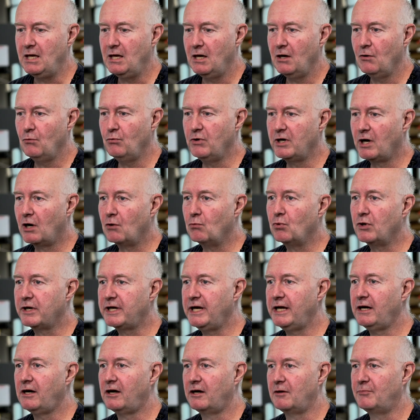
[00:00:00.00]
we are
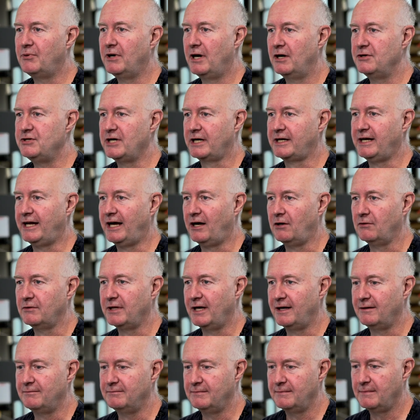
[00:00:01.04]
working on a project now
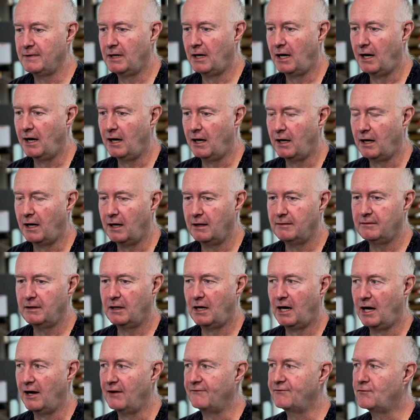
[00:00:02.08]
that I,
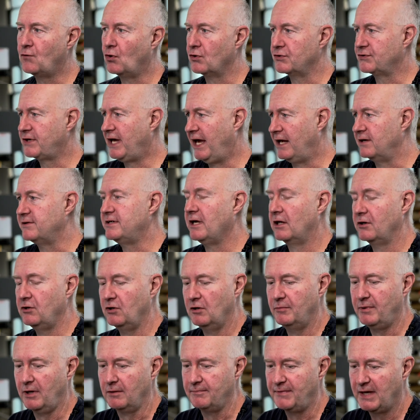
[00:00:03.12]
of course, can't tell you
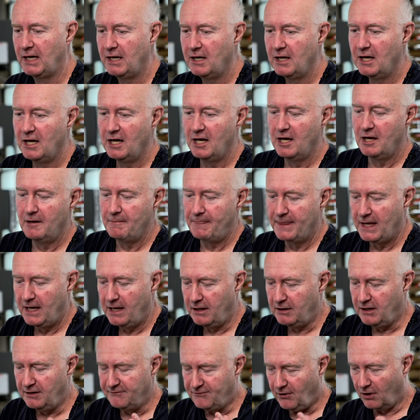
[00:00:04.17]
about. It
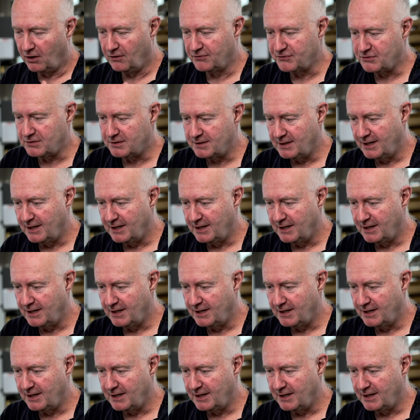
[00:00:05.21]
involves